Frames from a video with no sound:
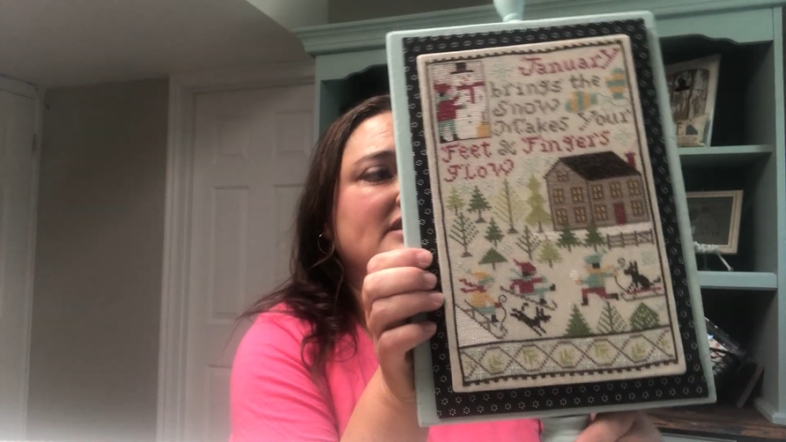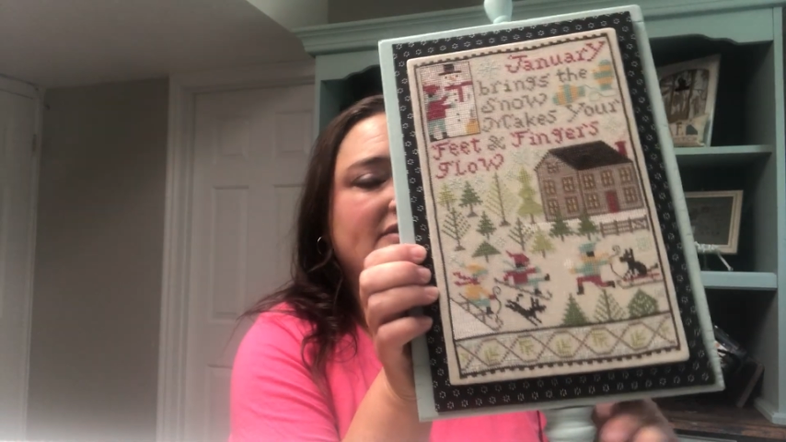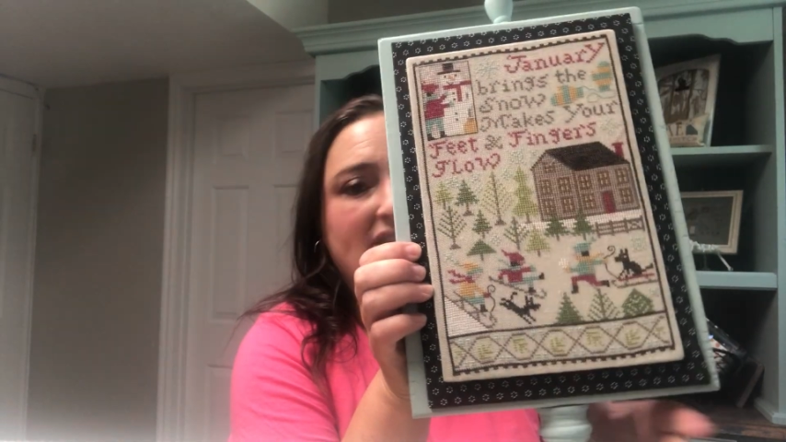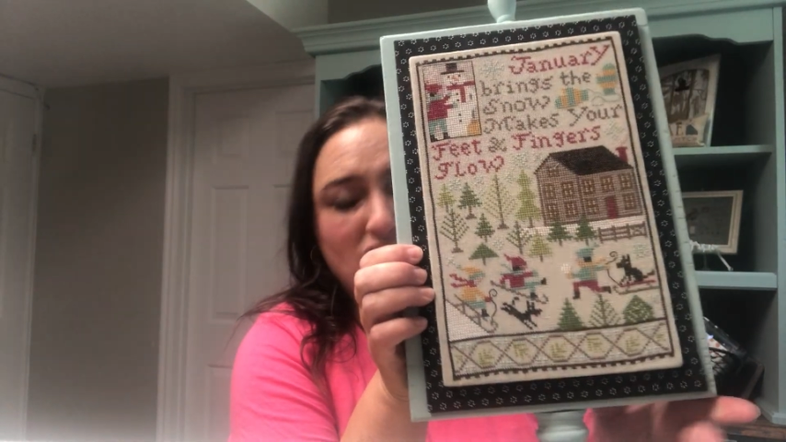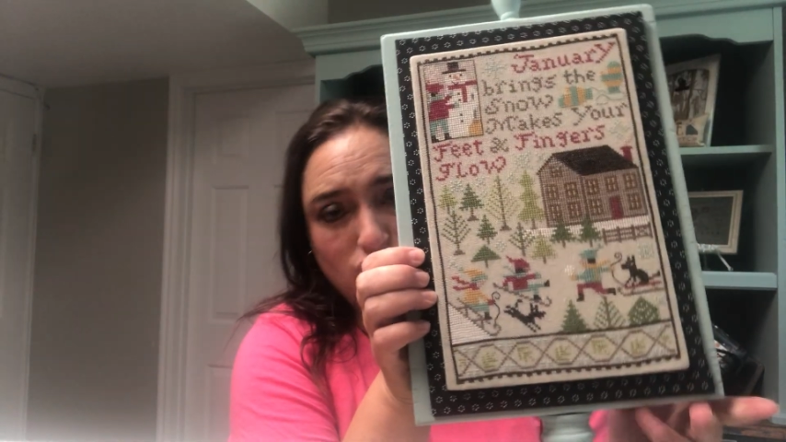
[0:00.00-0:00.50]
see if
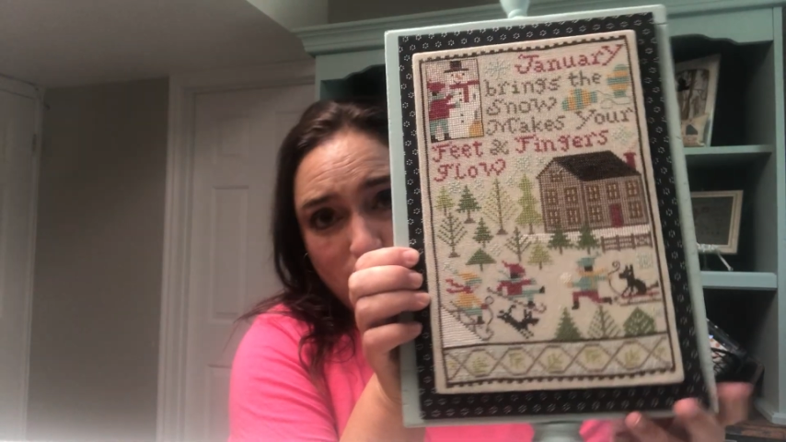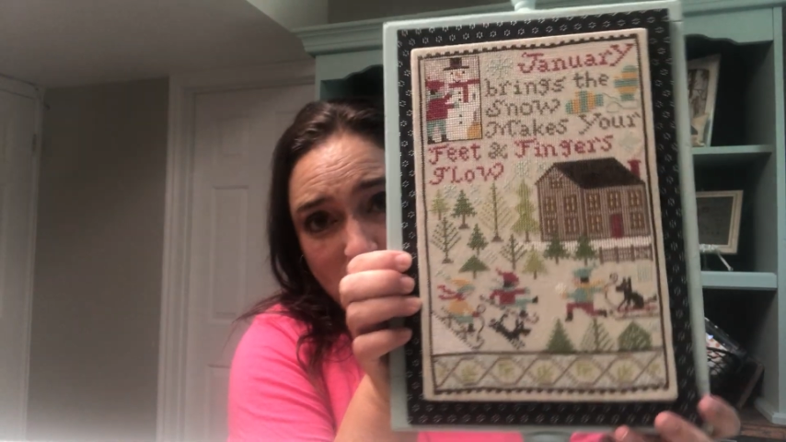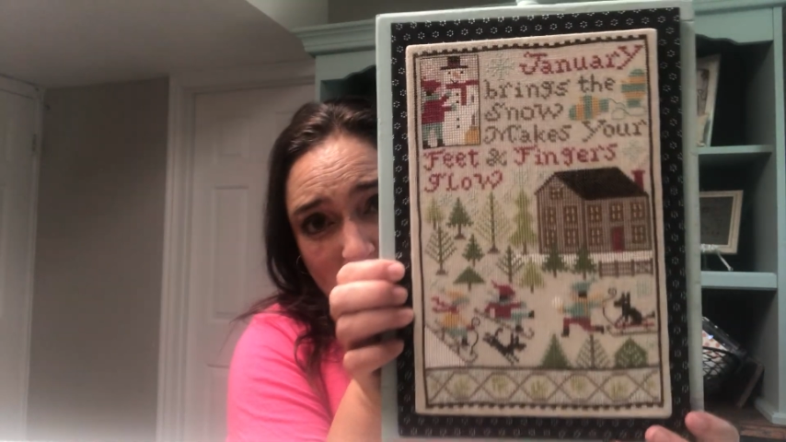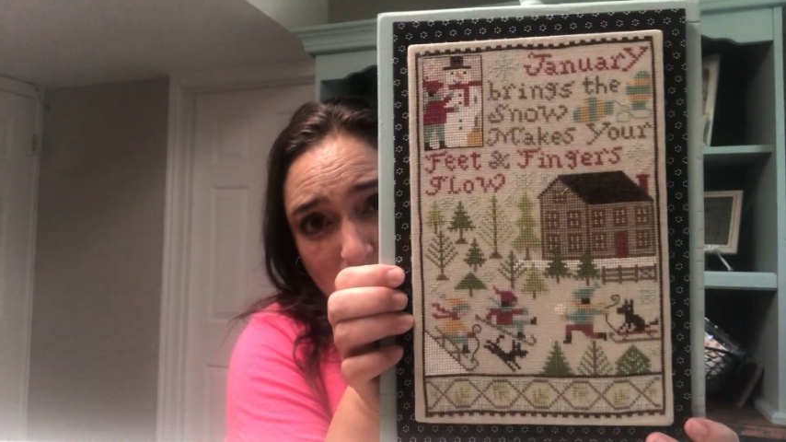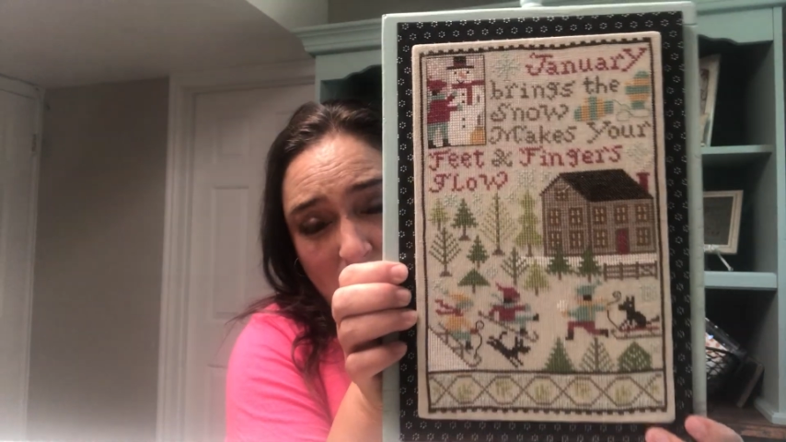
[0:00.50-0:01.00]
I can turn it
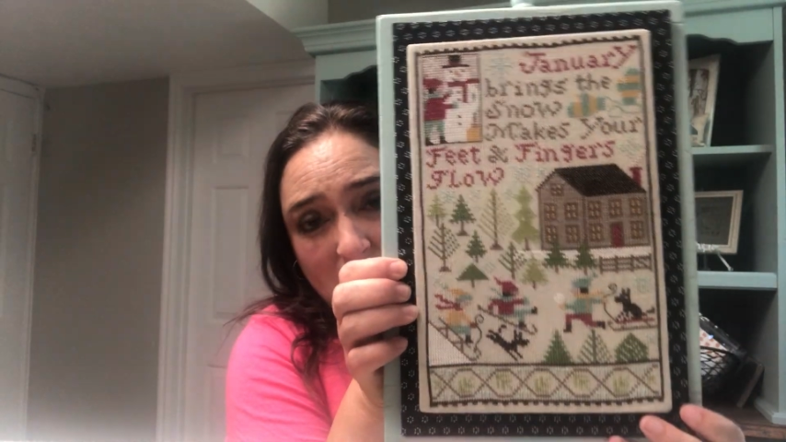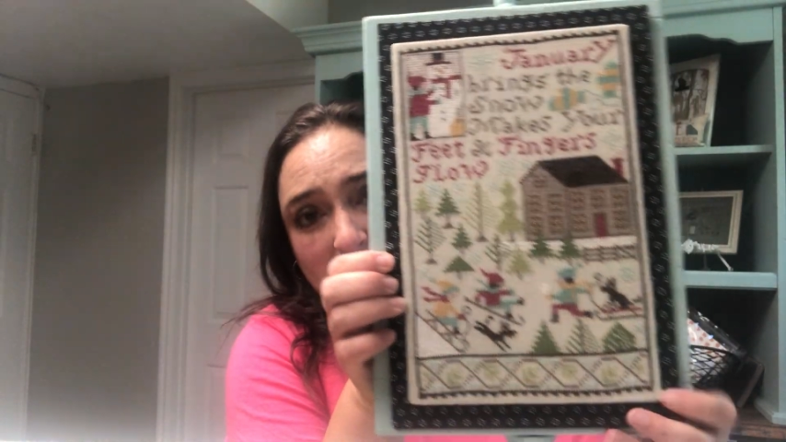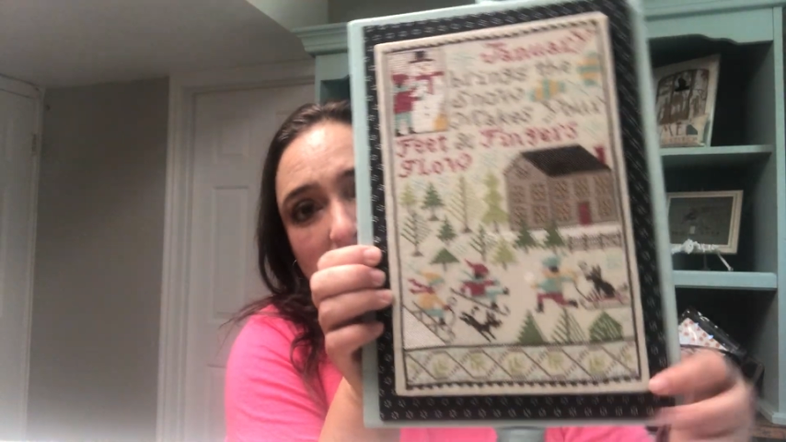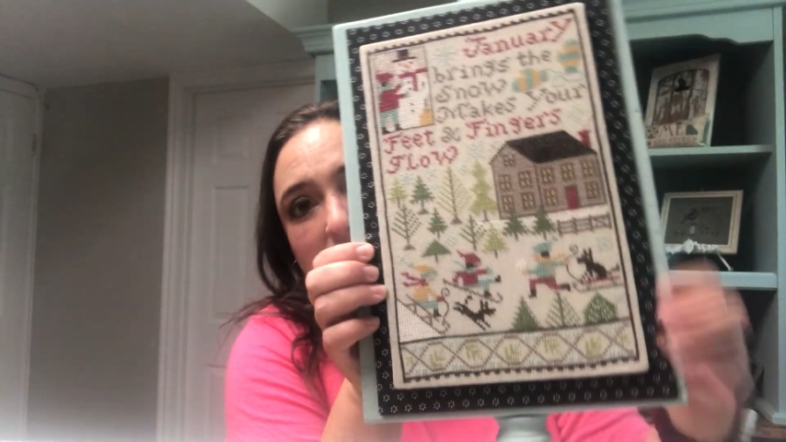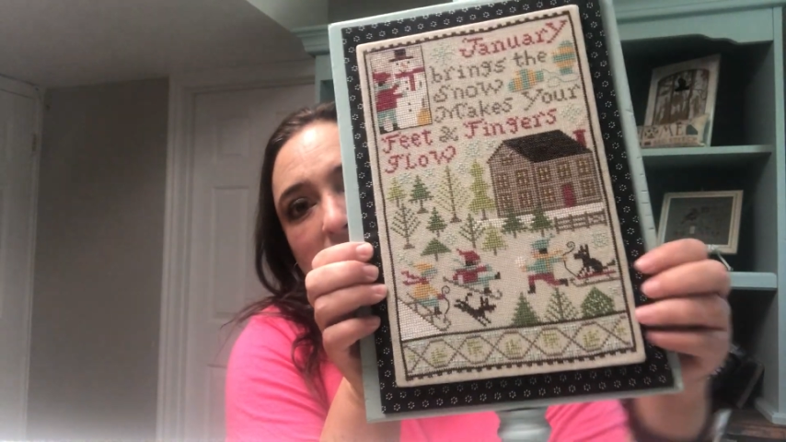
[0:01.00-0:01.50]
down.
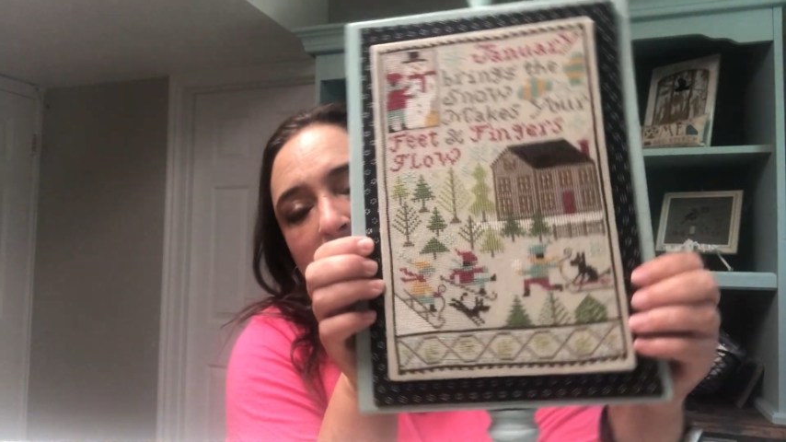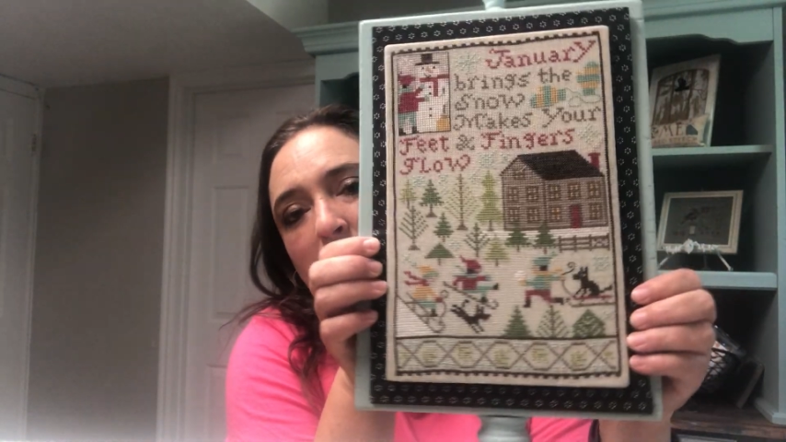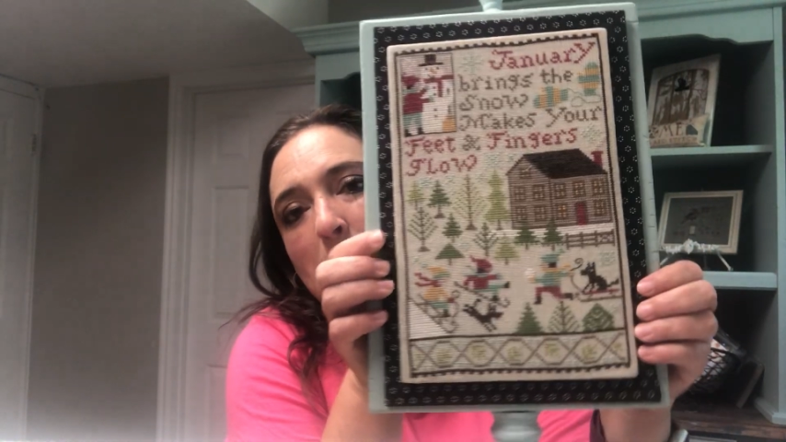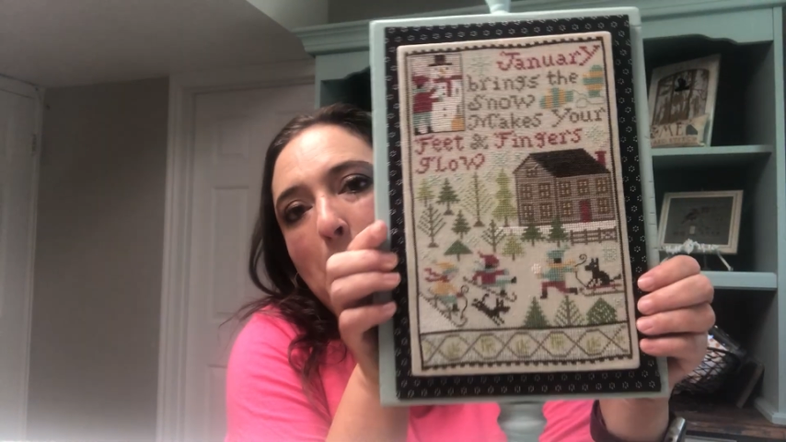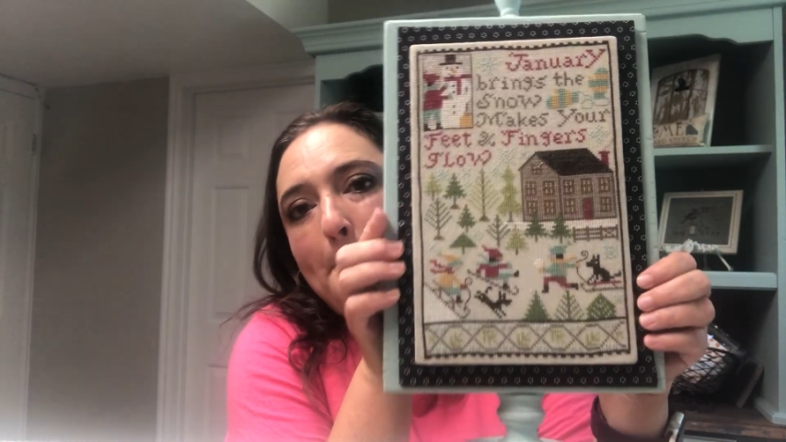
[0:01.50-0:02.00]

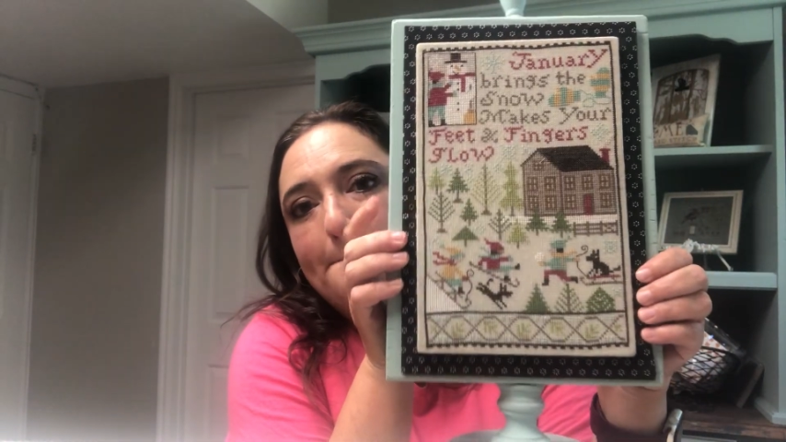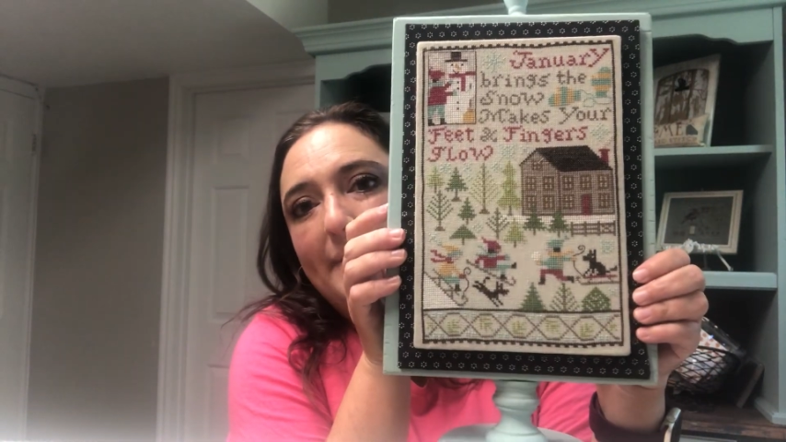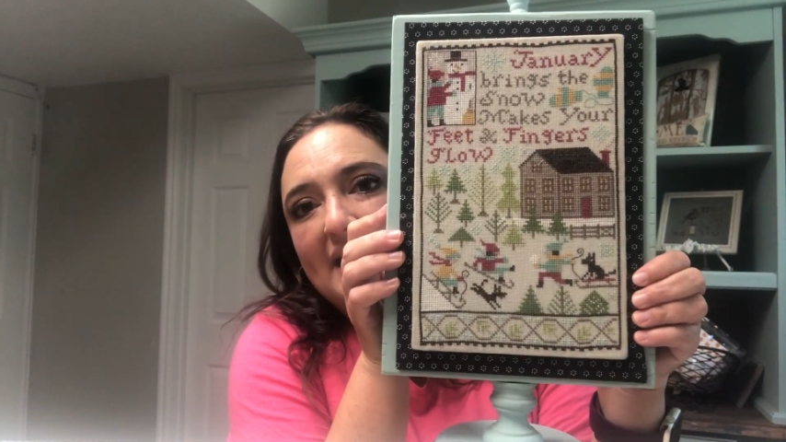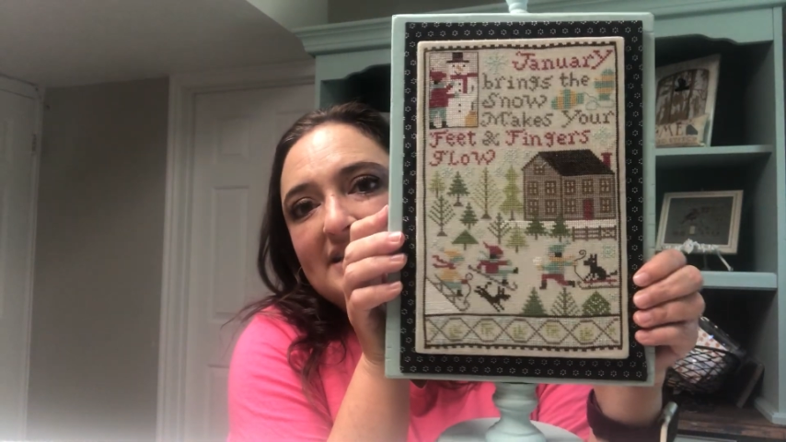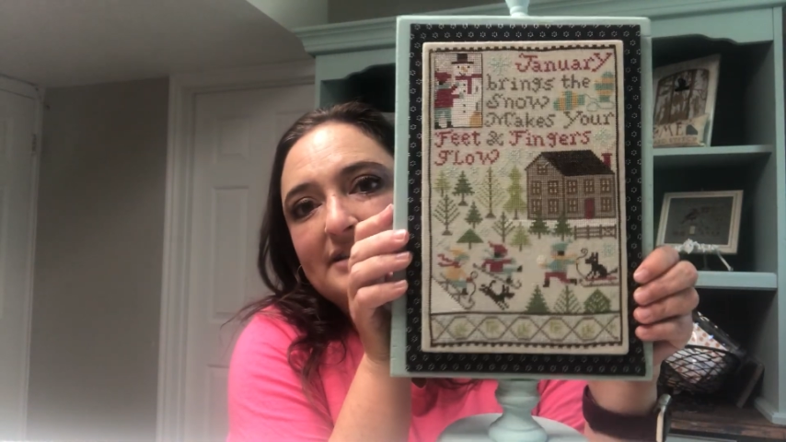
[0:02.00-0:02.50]

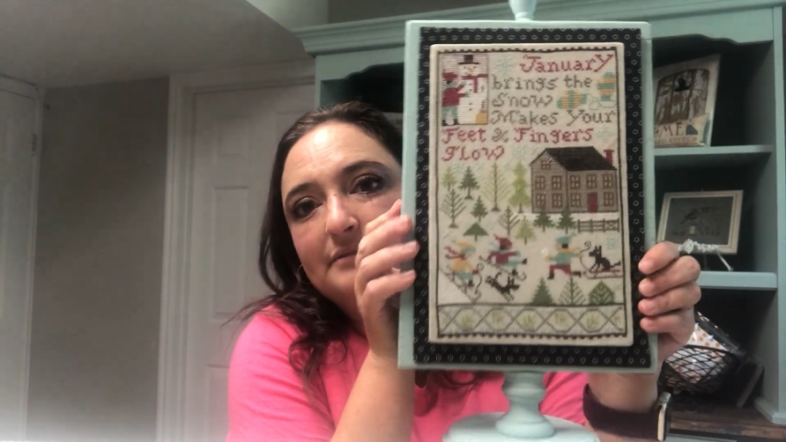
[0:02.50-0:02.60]
But,